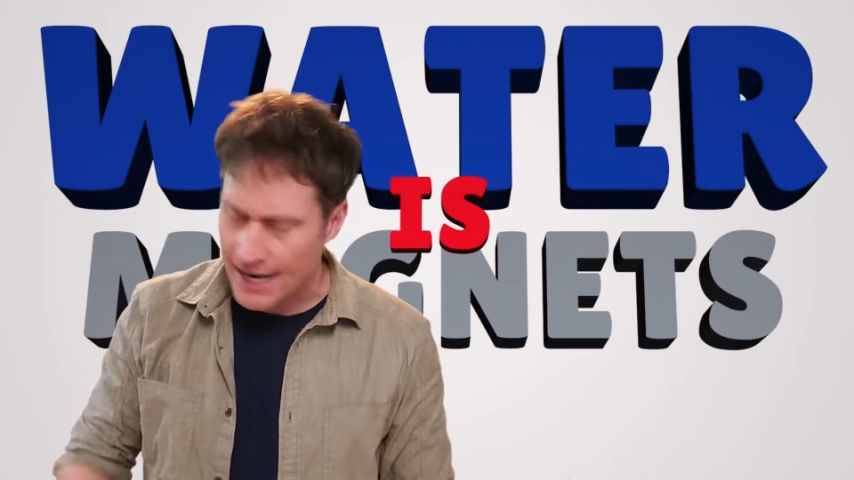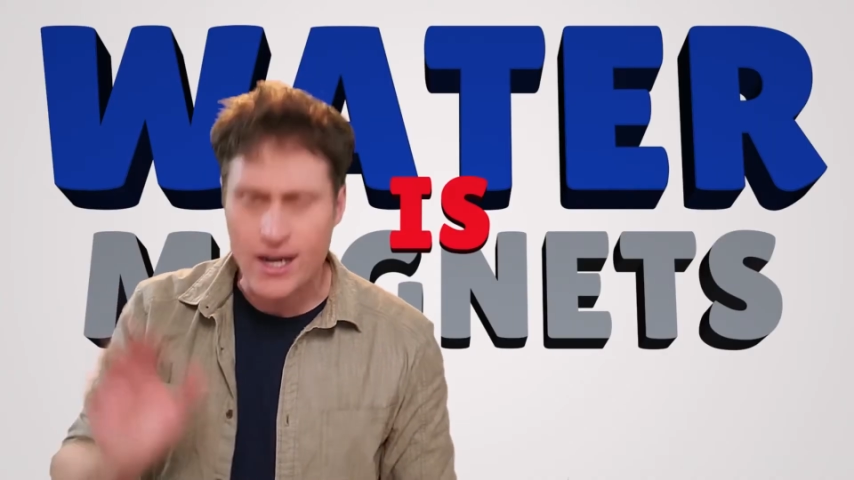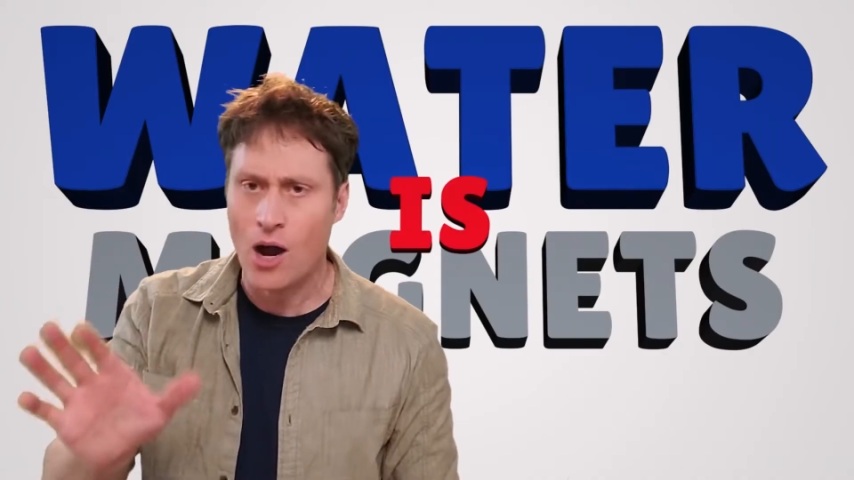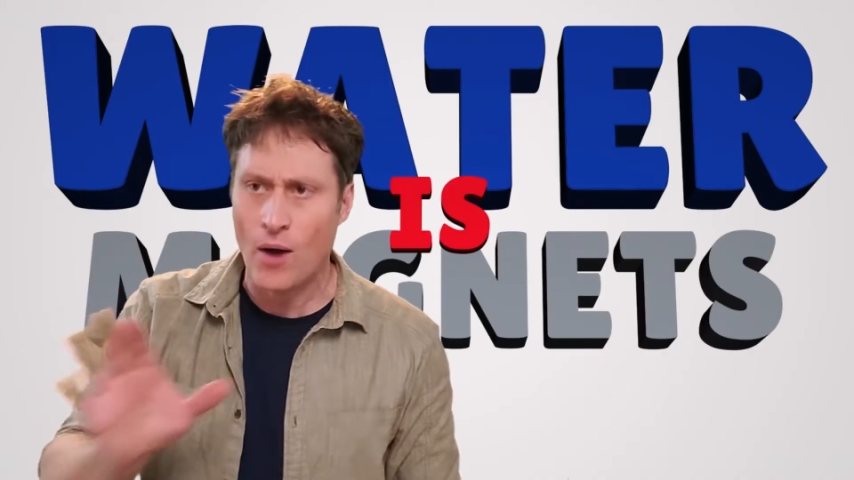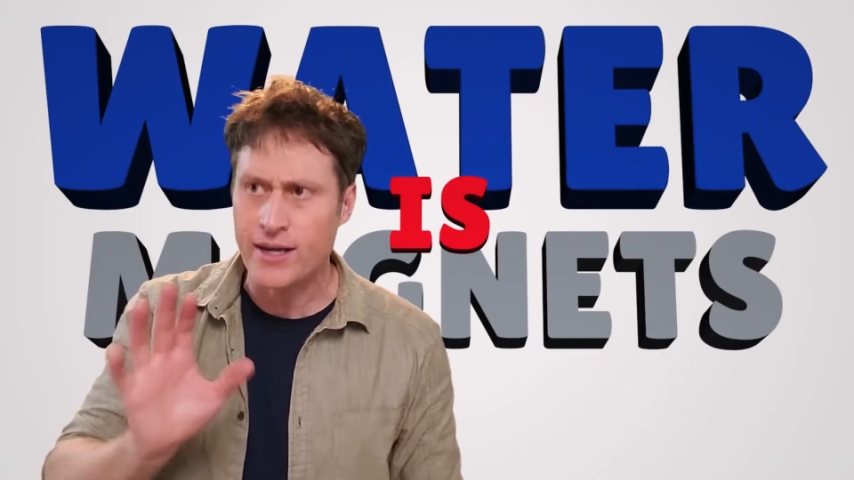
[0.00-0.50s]
I
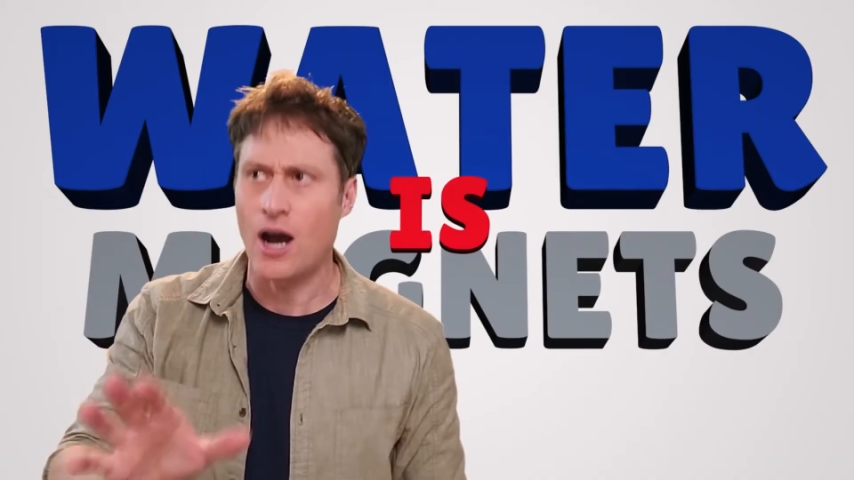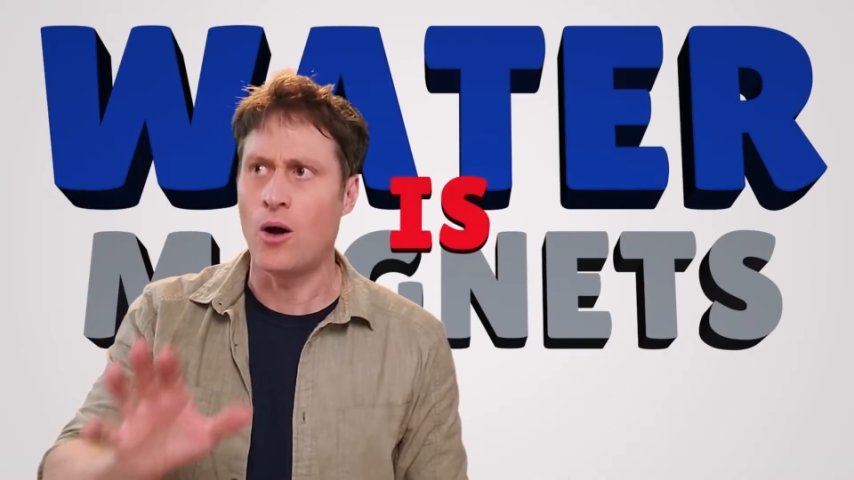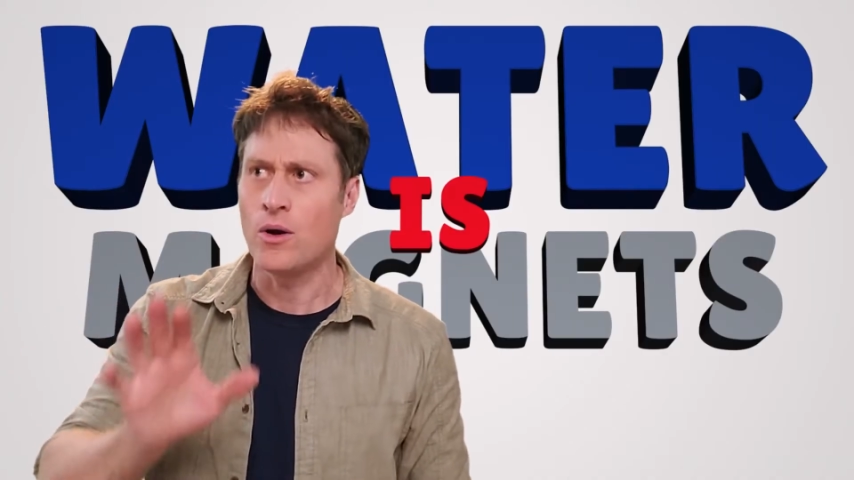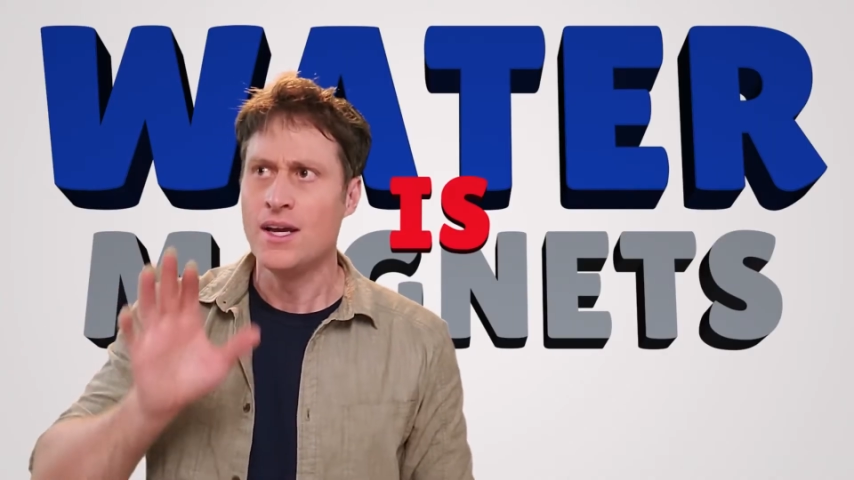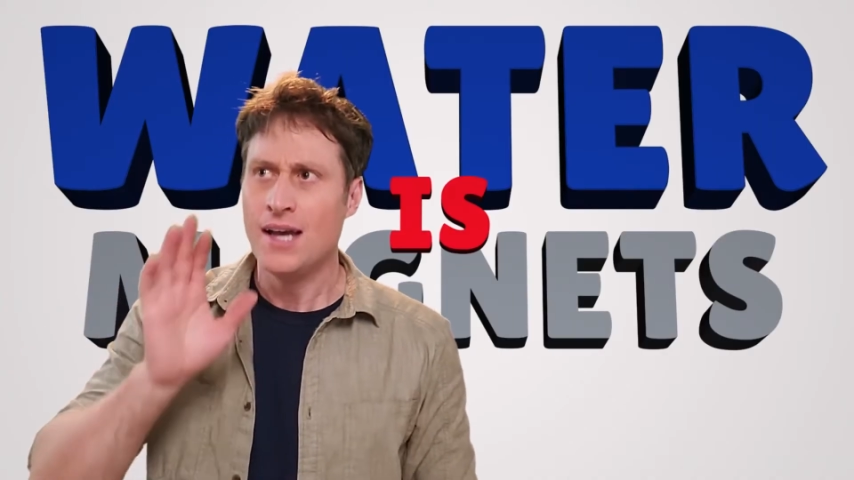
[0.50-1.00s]

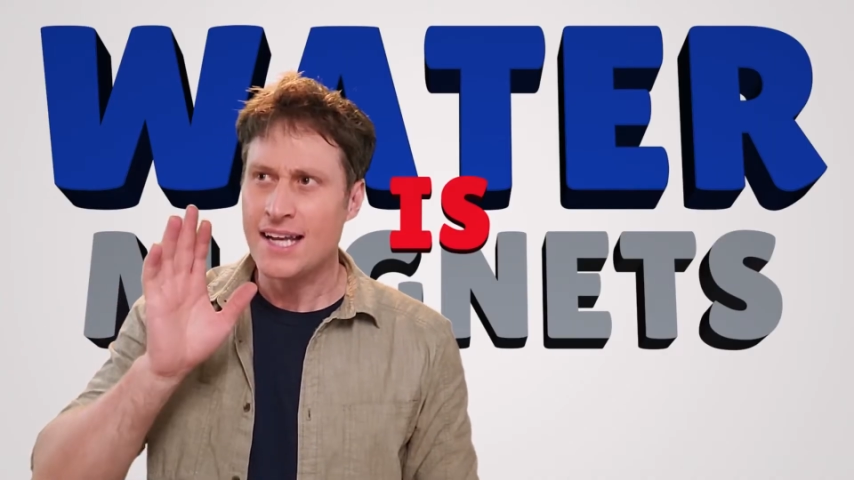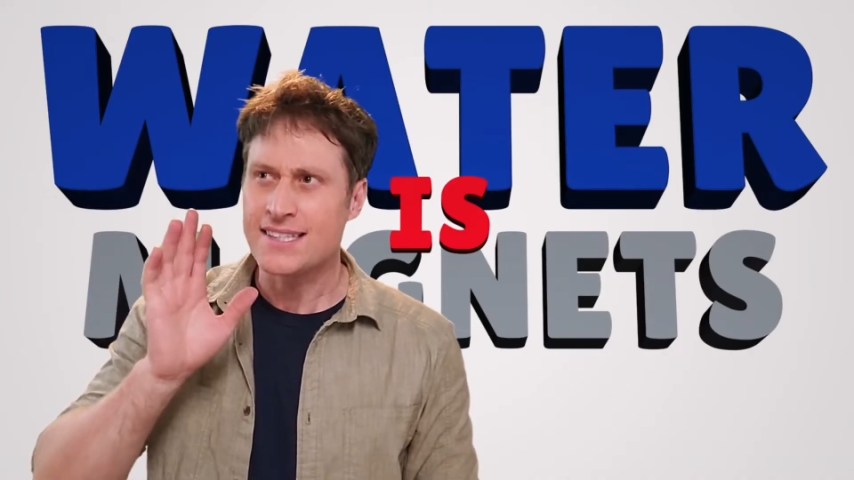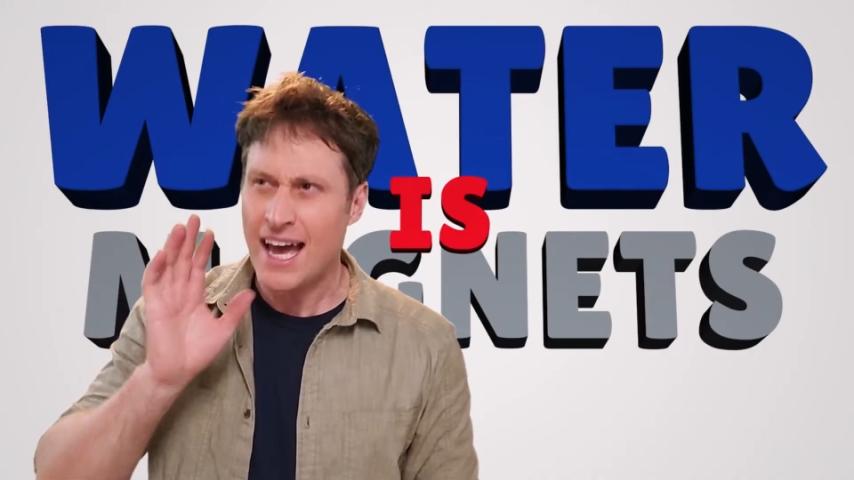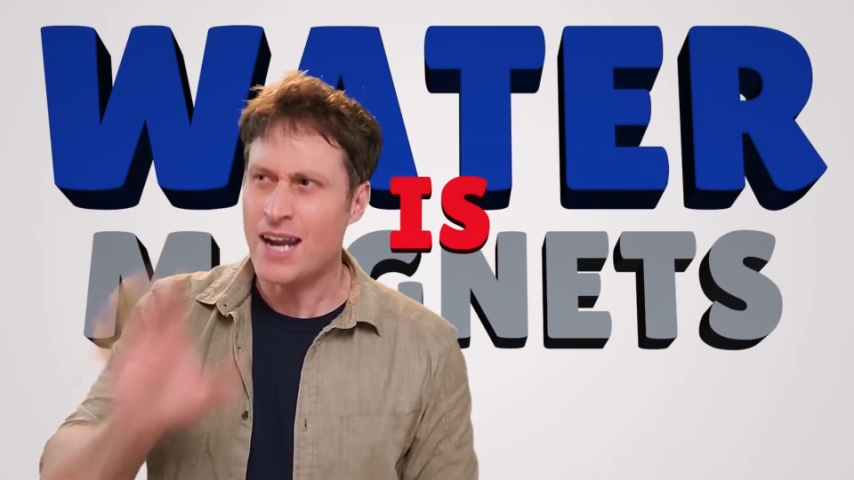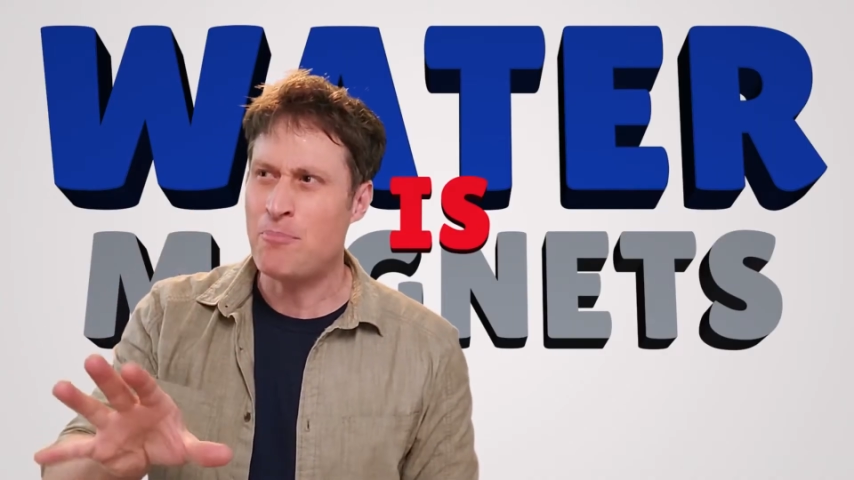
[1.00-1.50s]
know, it's
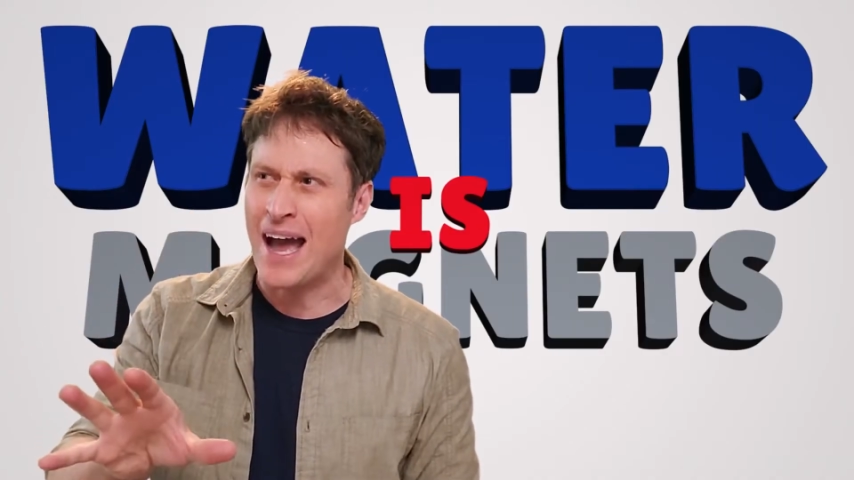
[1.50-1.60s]
kind of